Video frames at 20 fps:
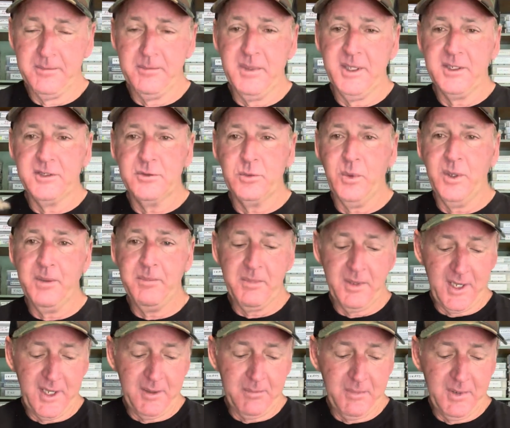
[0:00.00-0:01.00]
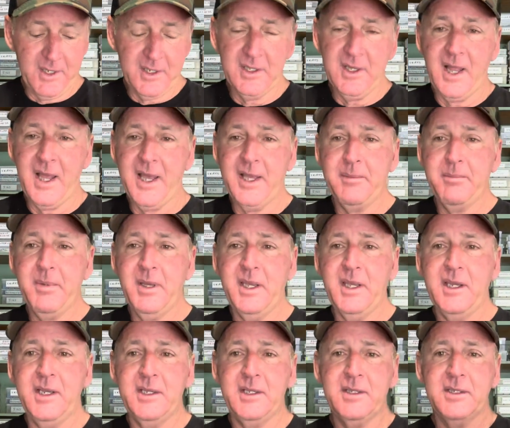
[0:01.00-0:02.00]
big swim bait, big glide
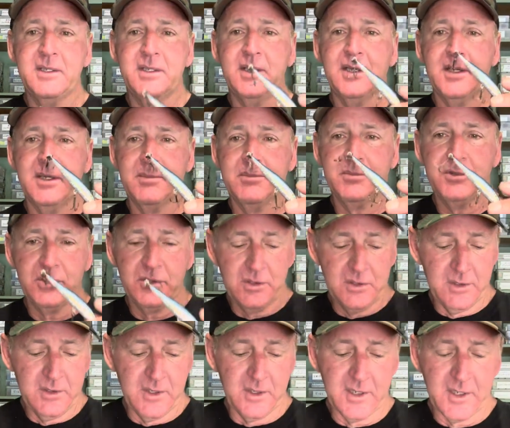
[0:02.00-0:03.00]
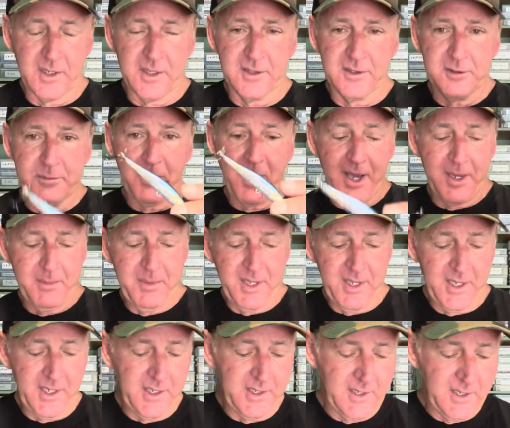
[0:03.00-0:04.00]
bait, spy
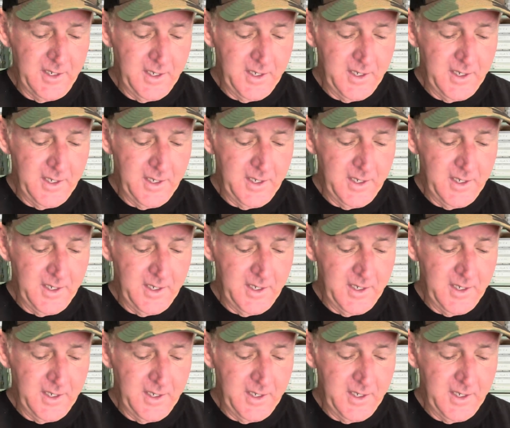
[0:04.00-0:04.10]
bait,